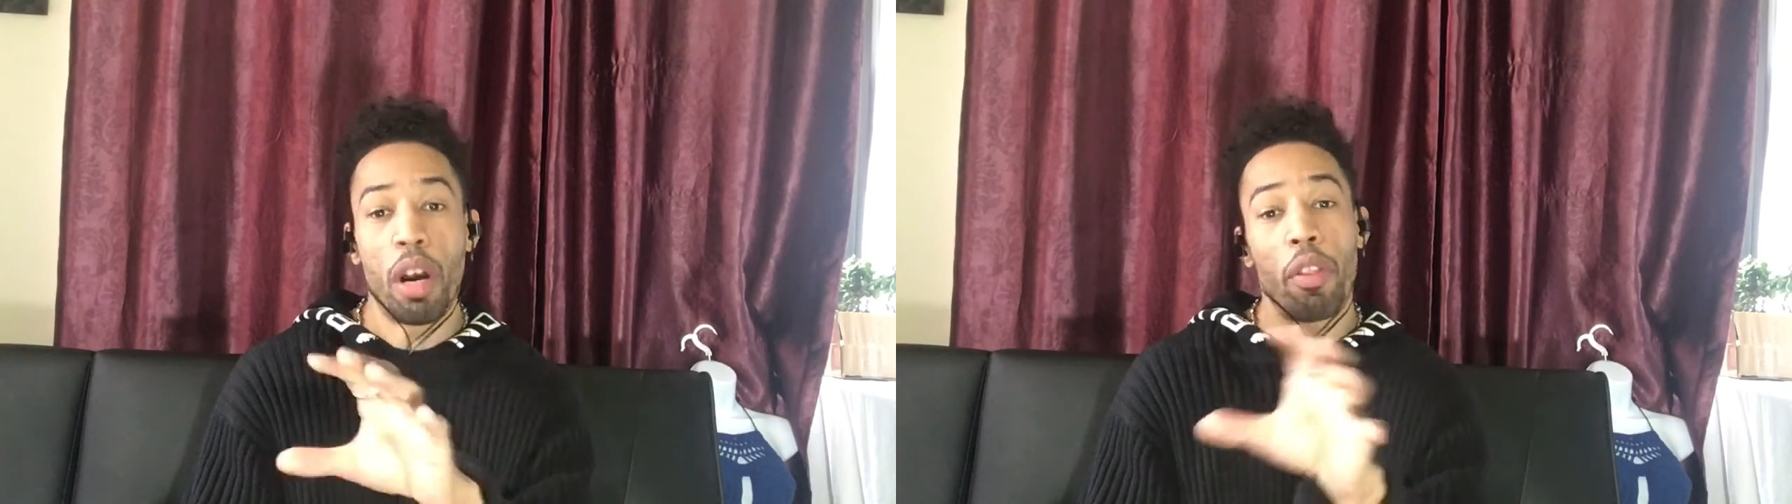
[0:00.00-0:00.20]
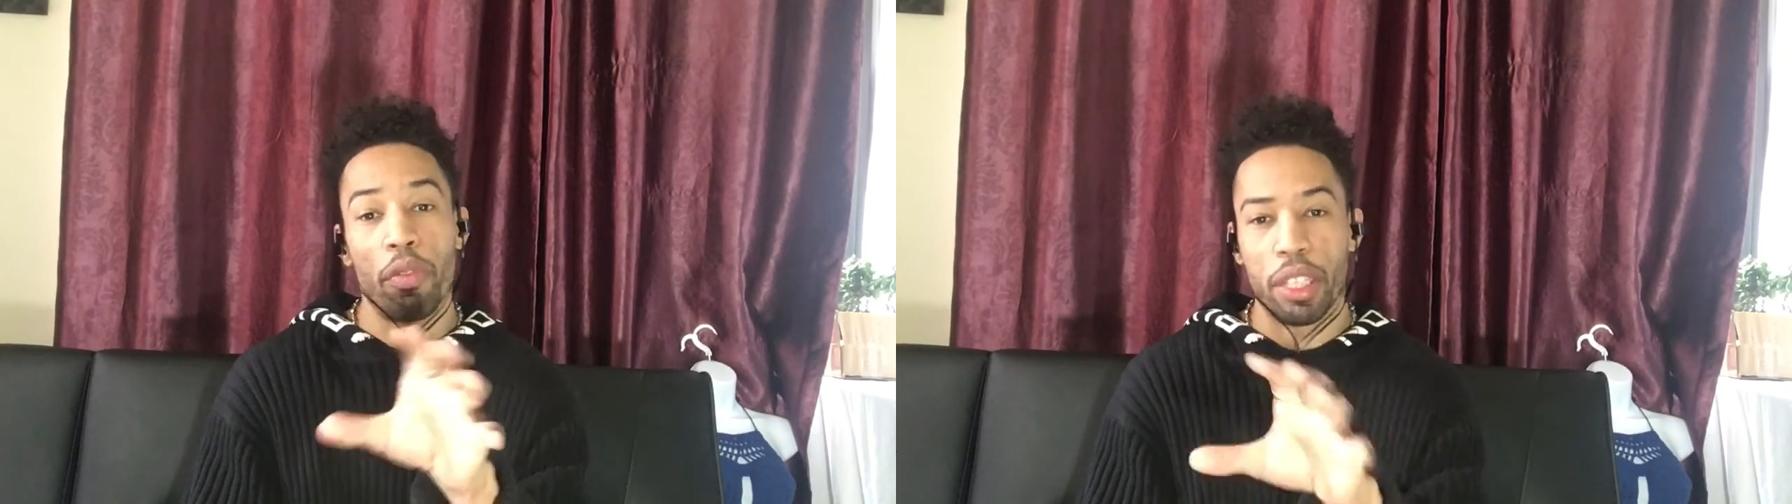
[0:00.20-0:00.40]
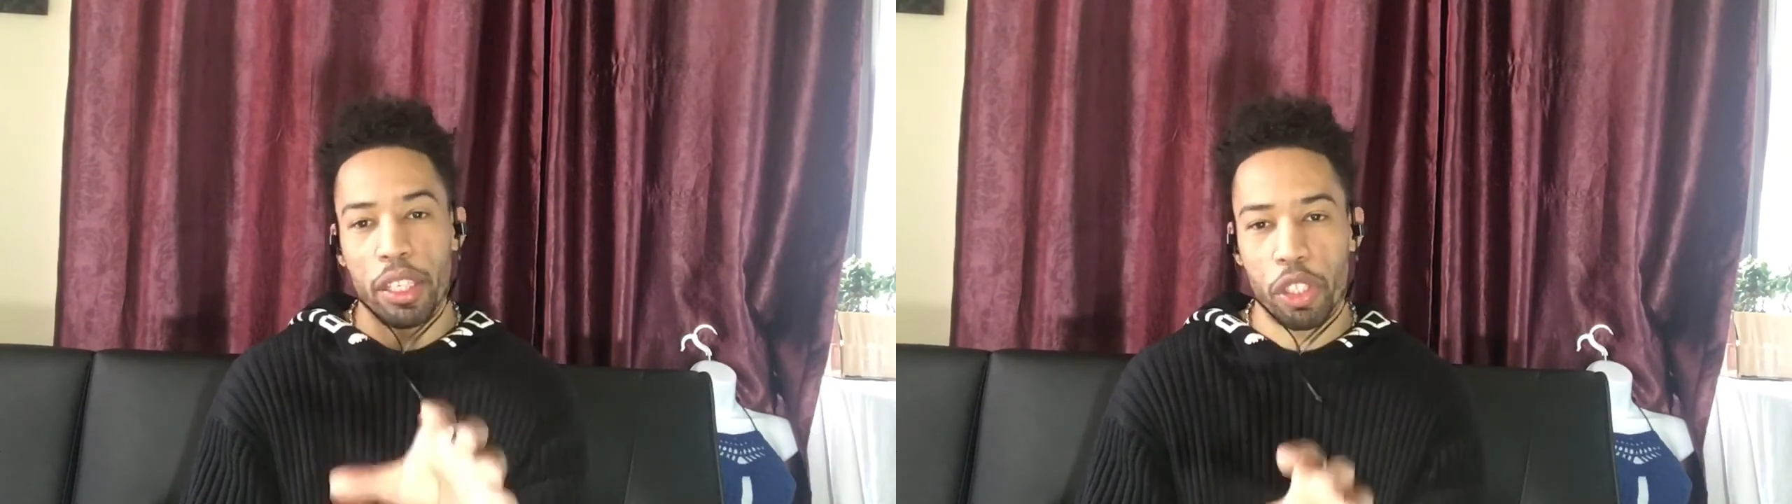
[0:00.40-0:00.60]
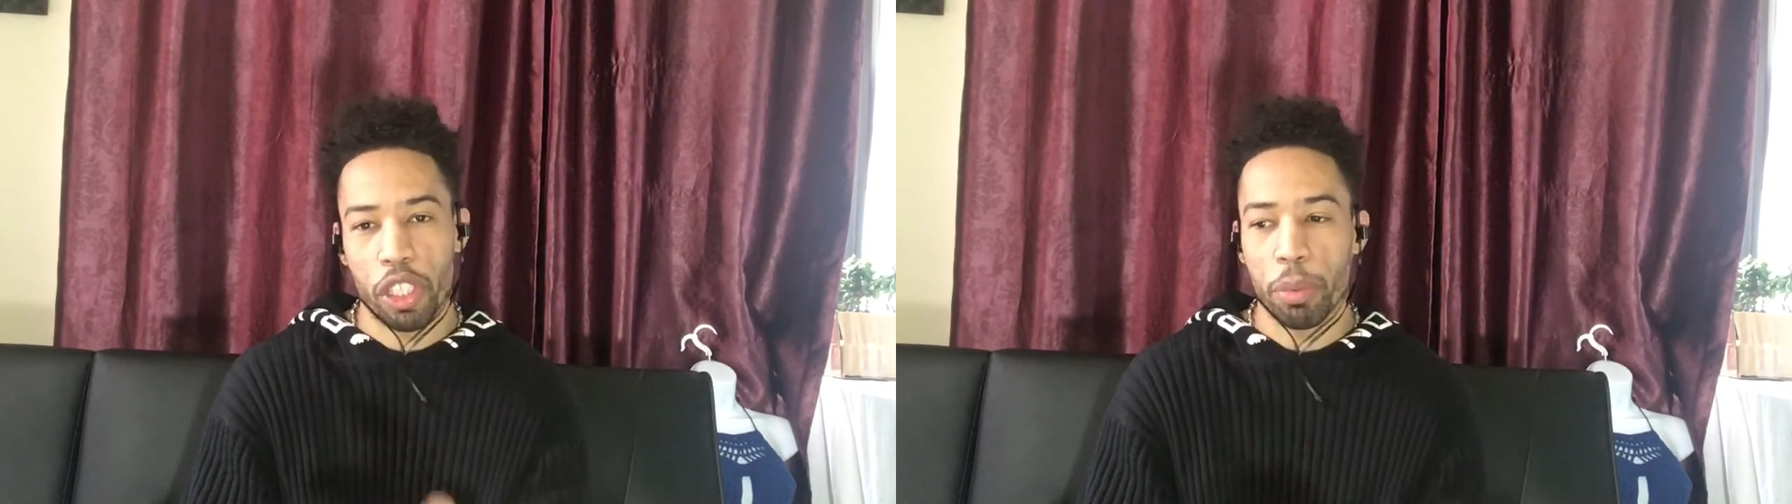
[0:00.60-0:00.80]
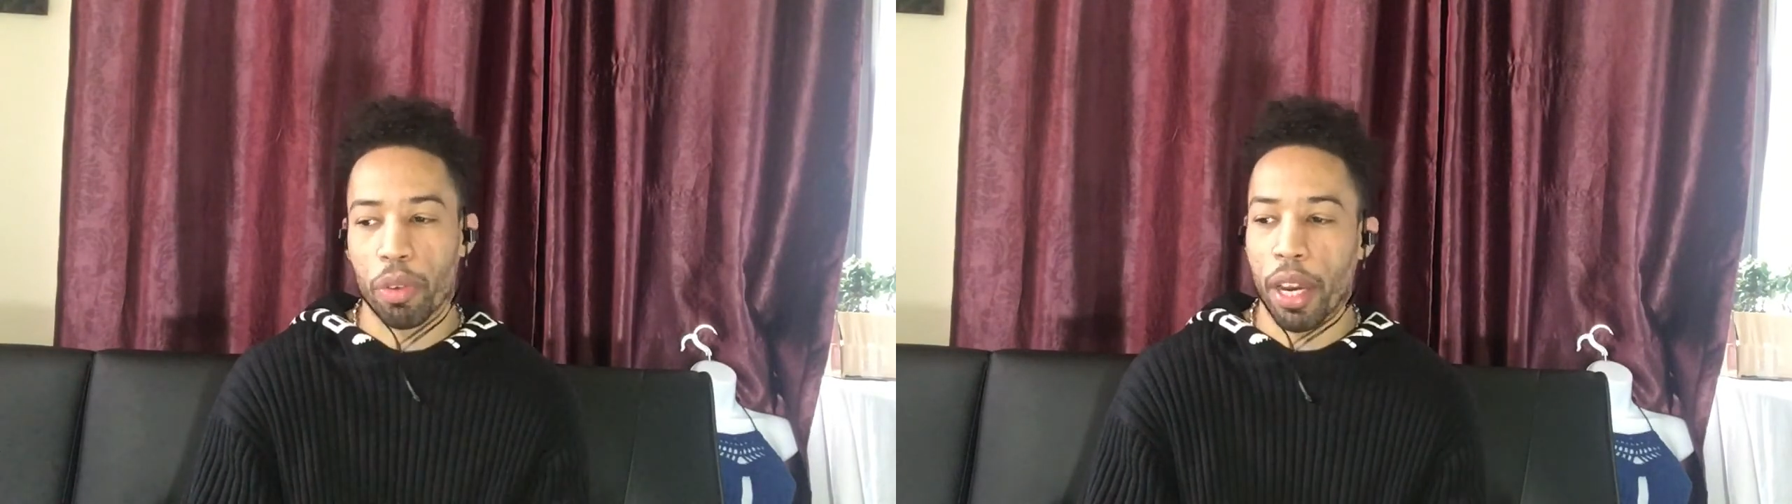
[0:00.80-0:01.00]
other
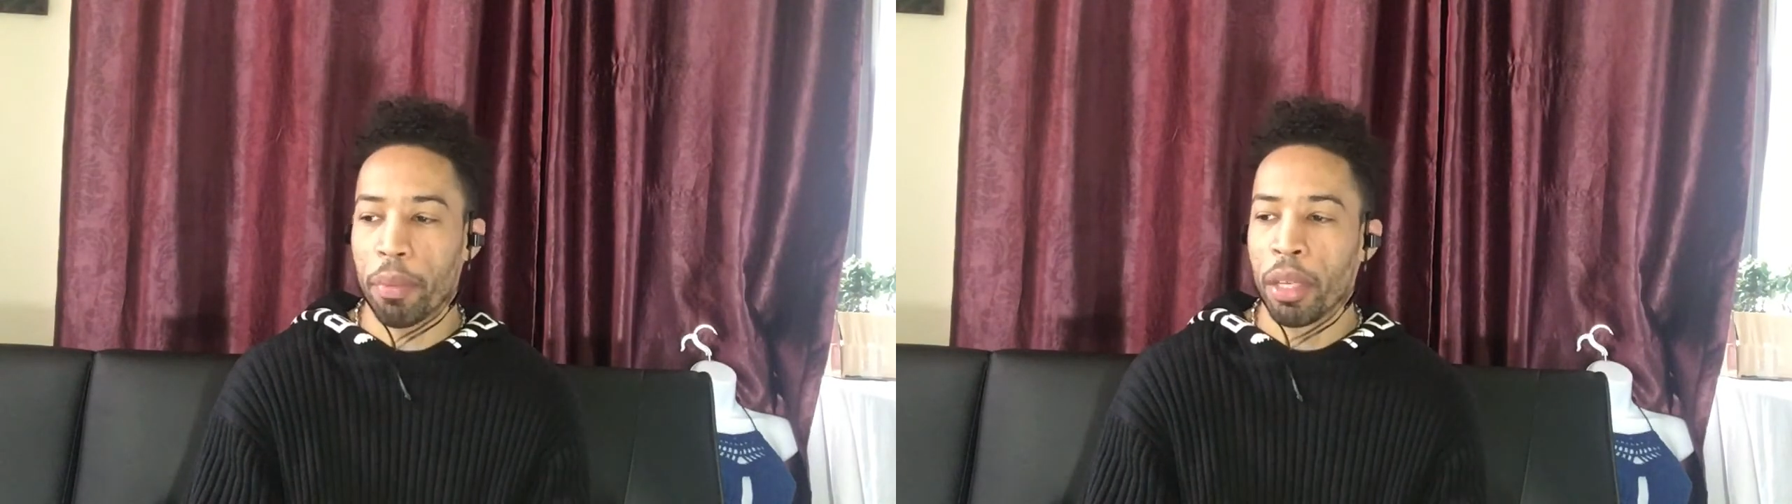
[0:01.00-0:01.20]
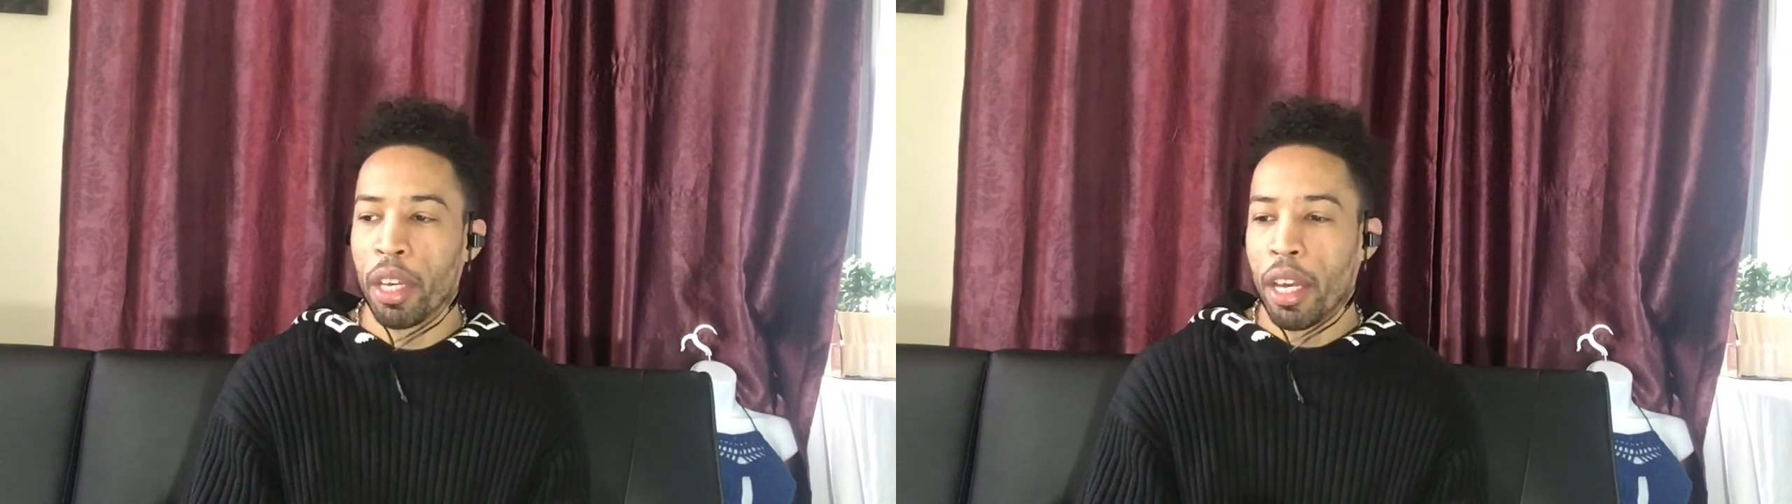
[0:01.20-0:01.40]
relationships, right?